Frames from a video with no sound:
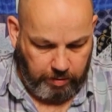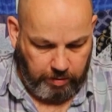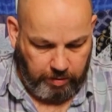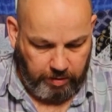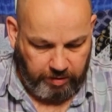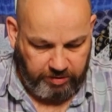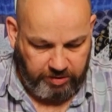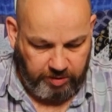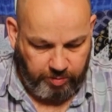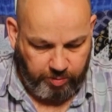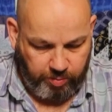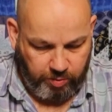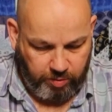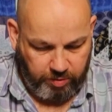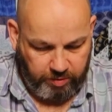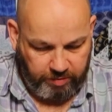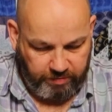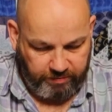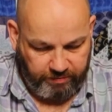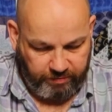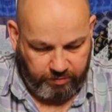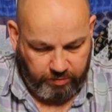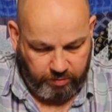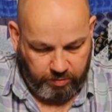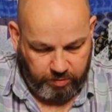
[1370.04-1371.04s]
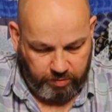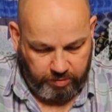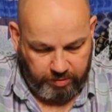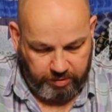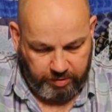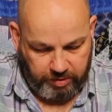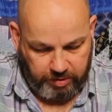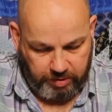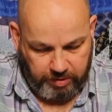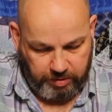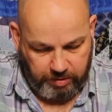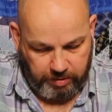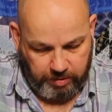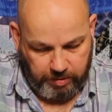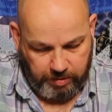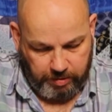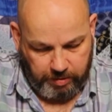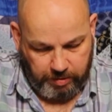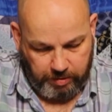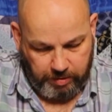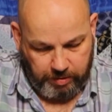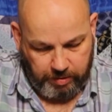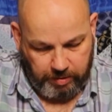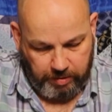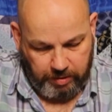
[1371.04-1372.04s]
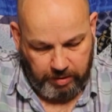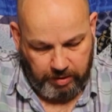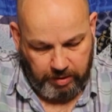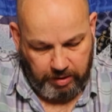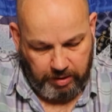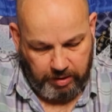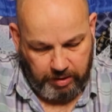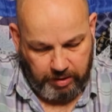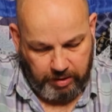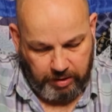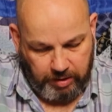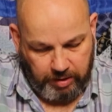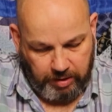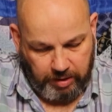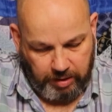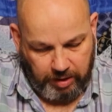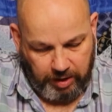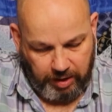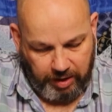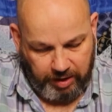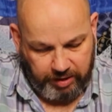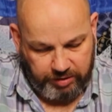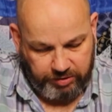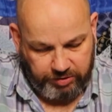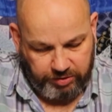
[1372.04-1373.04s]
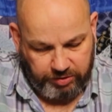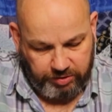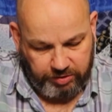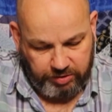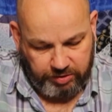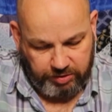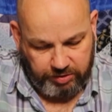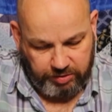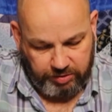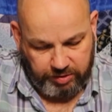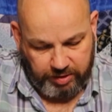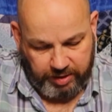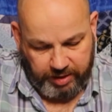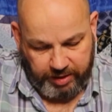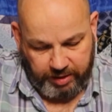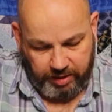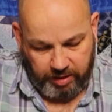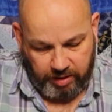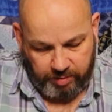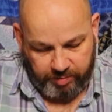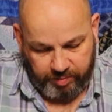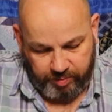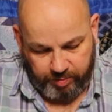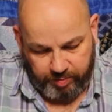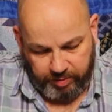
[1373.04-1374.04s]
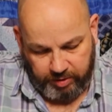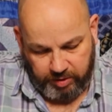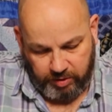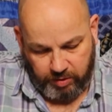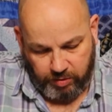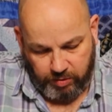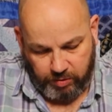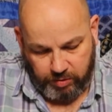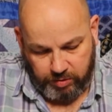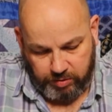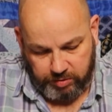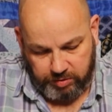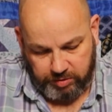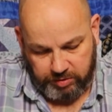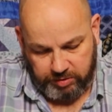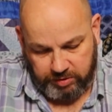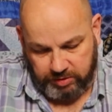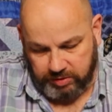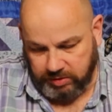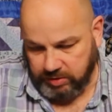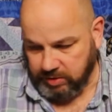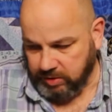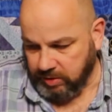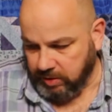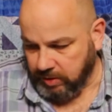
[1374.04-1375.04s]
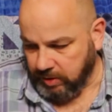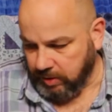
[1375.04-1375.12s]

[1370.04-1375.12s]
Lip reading: It's important for all the edges to line up, because